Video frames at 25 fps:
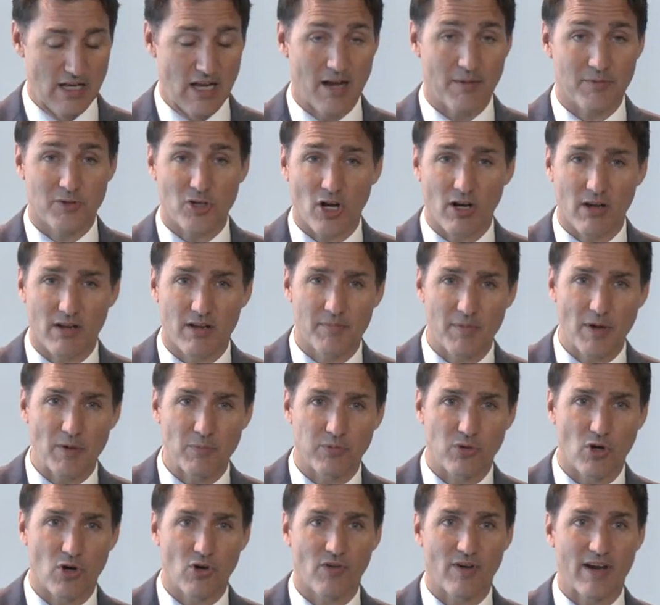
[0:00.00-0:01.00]
I'm talking
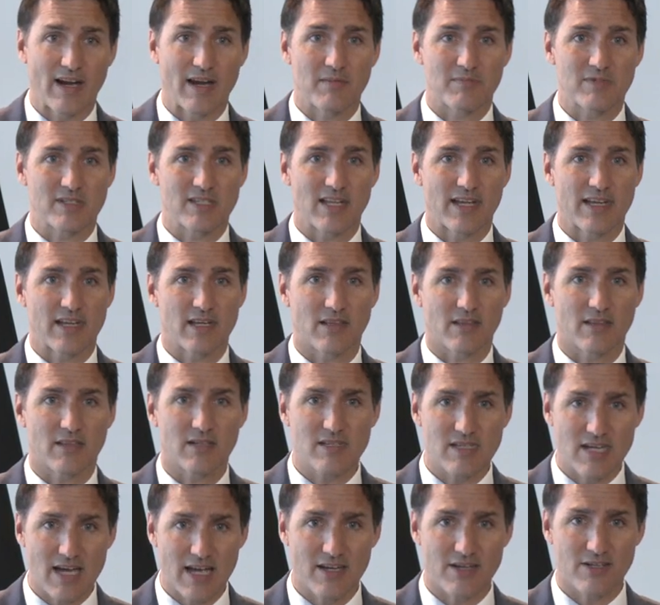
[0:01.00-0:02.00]
about programs like the
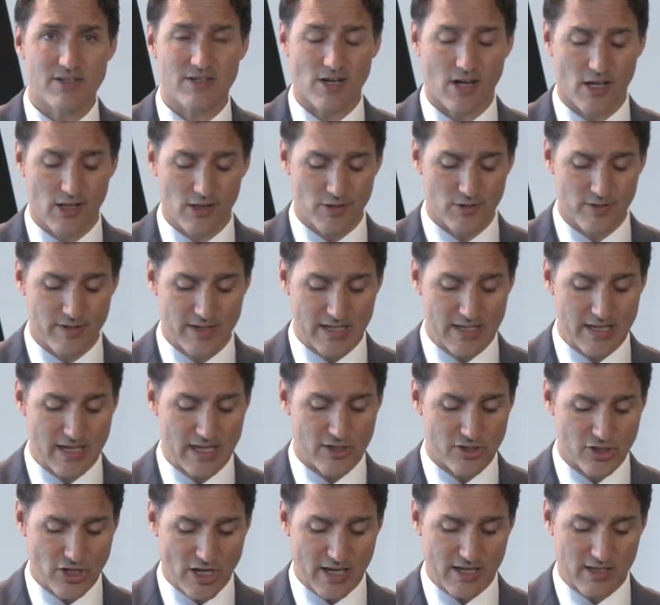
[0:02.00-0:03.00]
ten dollar a
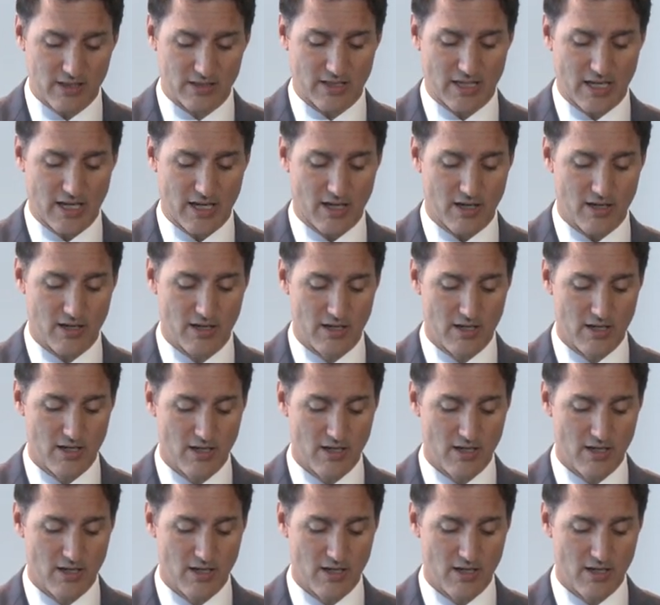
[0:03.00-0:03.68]
day childcare,